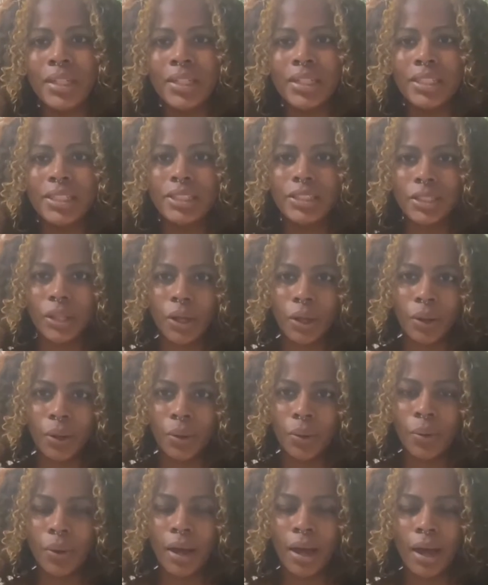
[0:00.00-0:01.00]

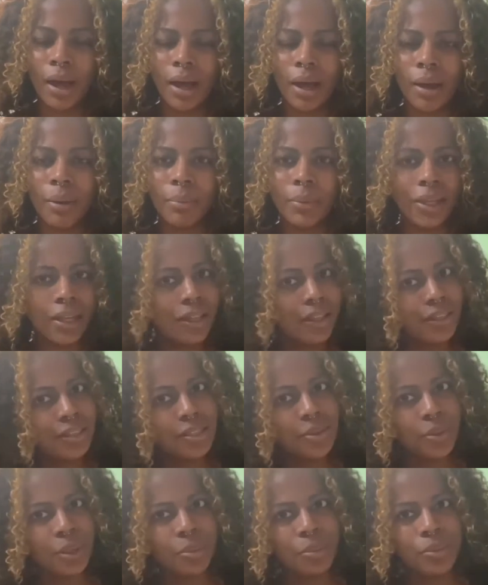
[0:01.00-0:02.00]
So, um, yeah, this is
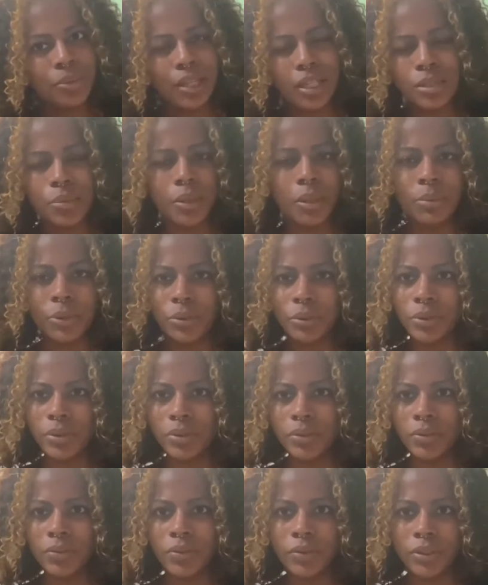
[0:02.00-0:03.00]
what I'm, that's what I'm
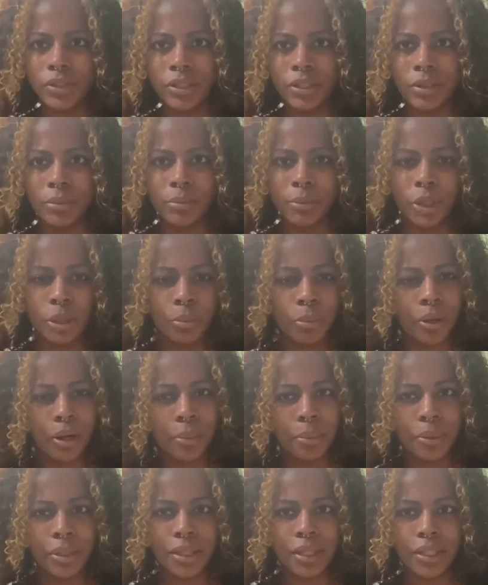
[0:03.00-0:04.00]
doing for meal
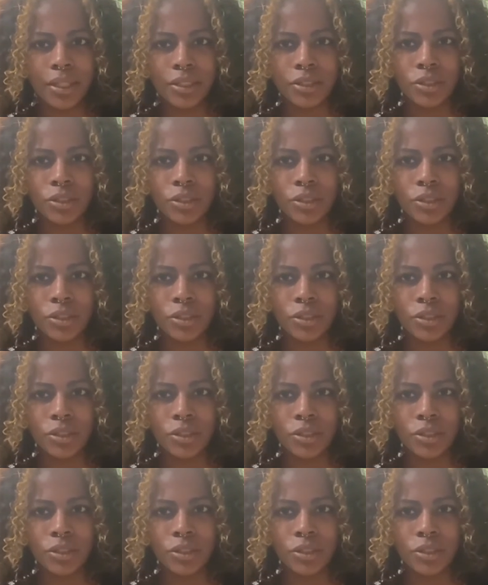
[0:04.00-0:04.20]
prepping.